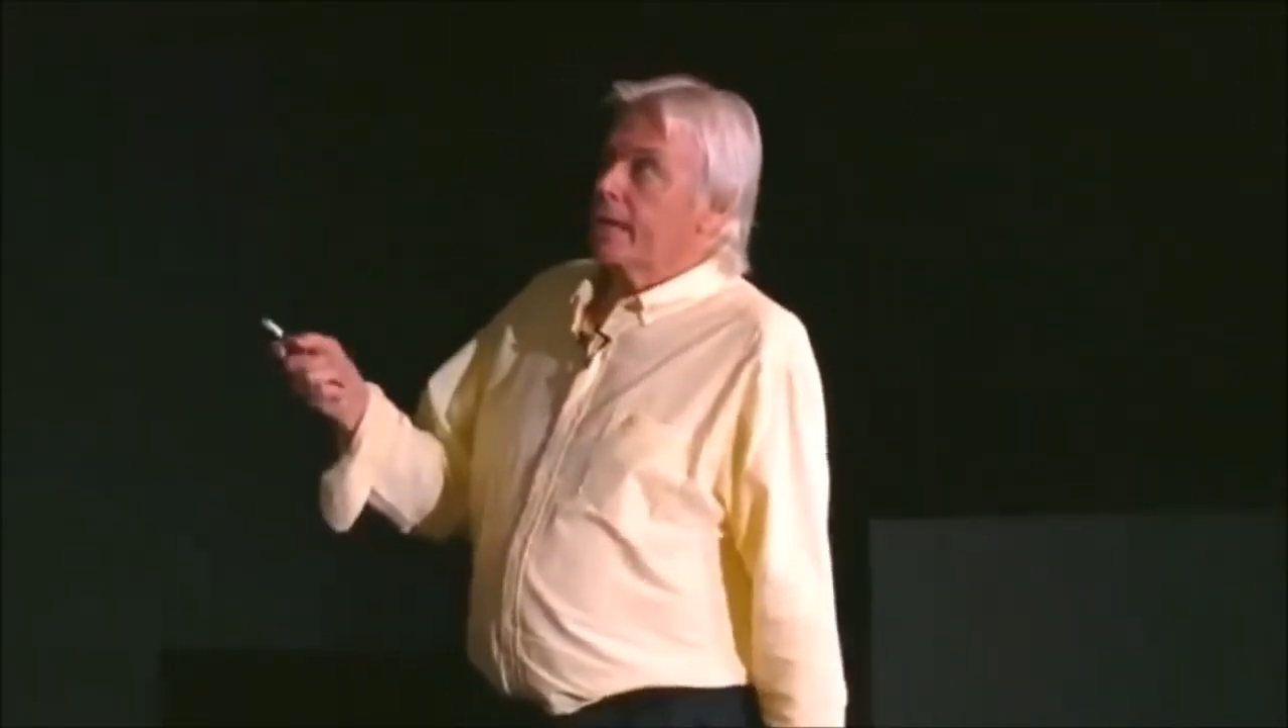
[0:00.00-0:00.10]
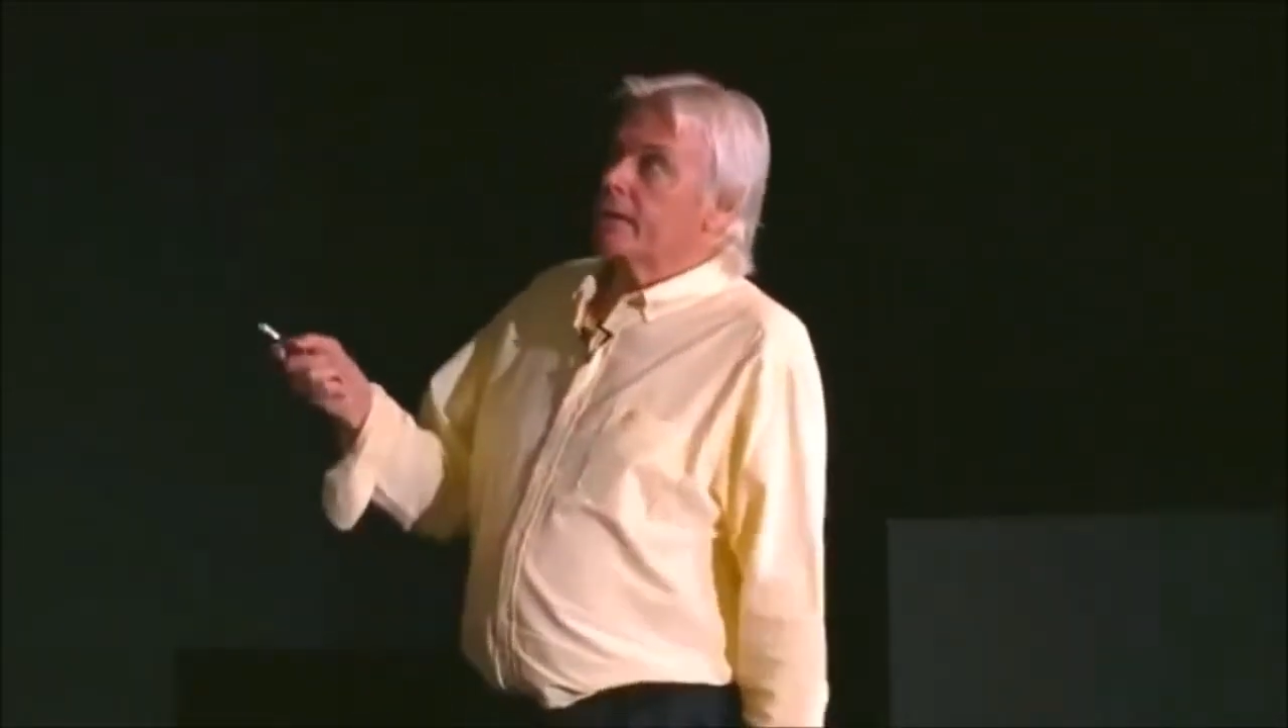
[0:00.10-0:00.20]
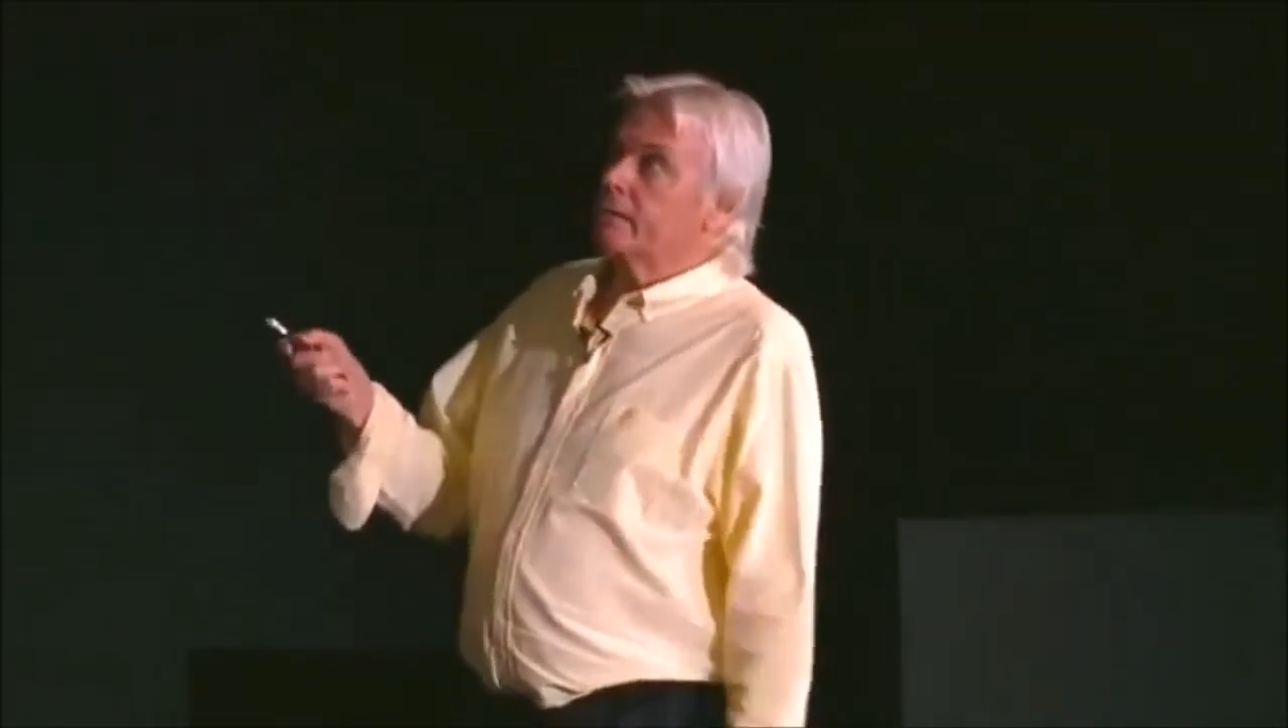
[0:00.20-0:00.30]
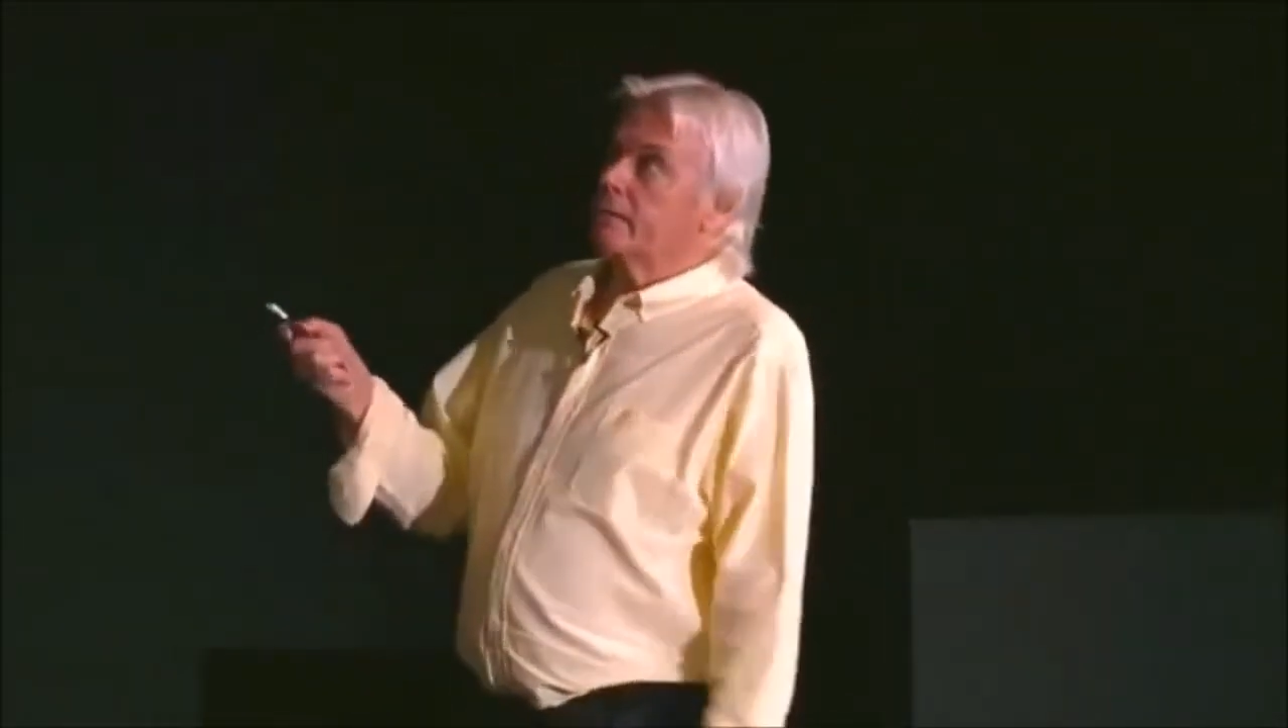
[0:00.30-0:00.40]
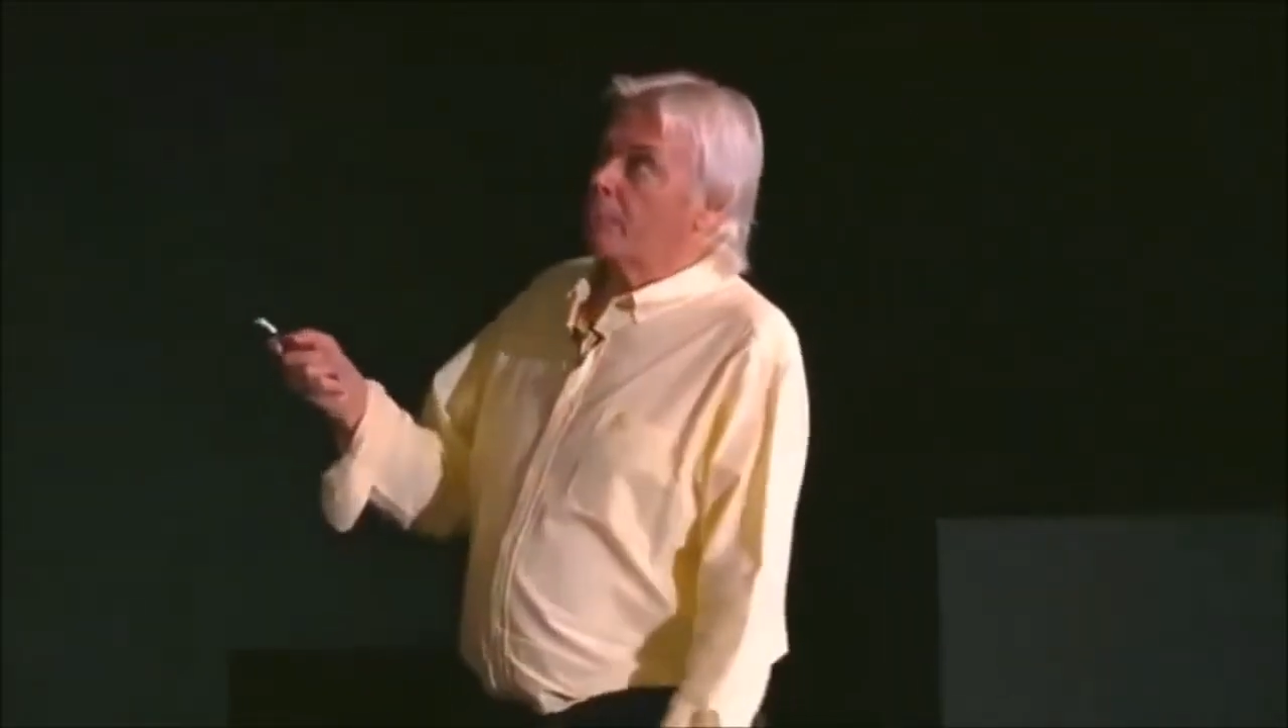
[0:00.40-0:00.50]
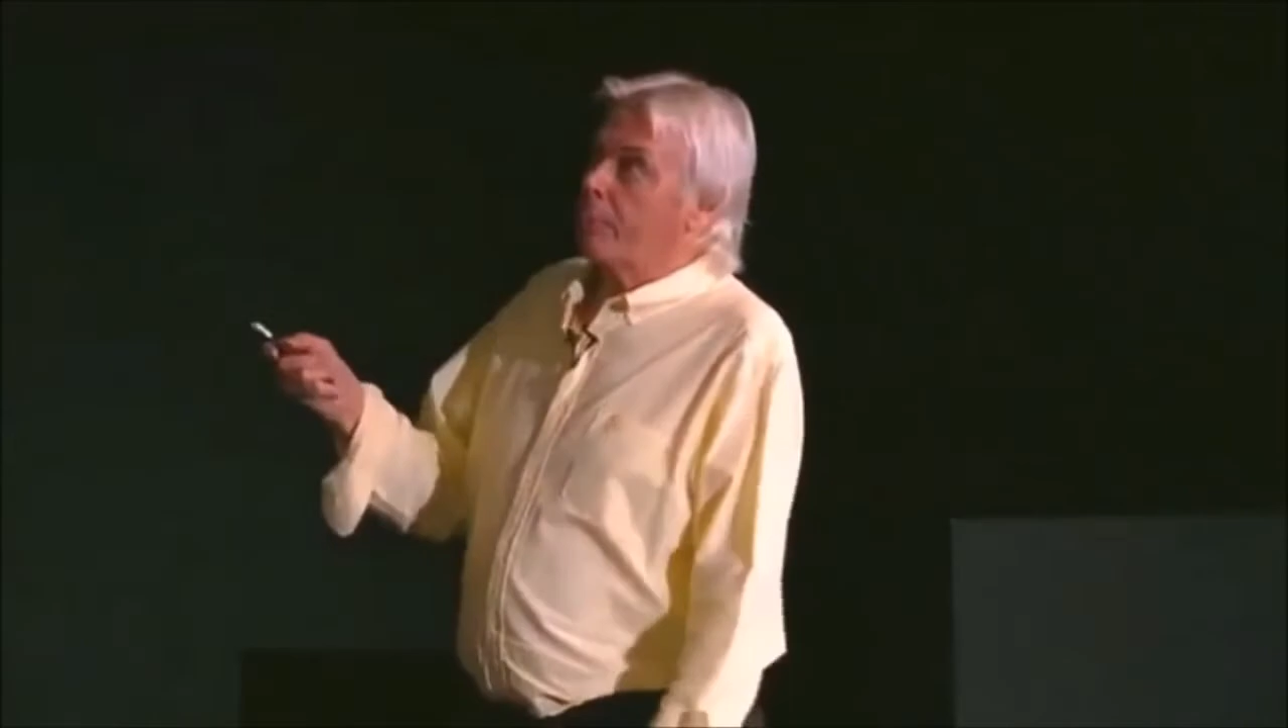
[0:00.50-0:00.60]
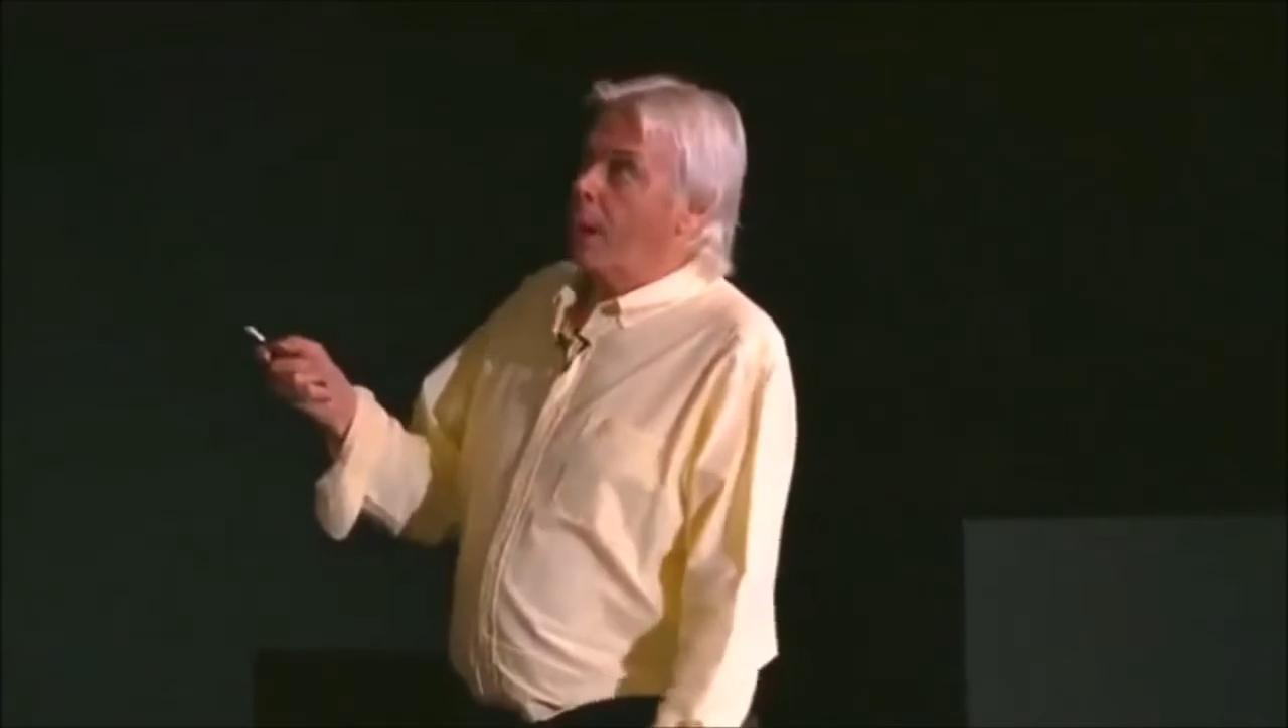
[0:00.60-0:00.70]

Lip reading: had a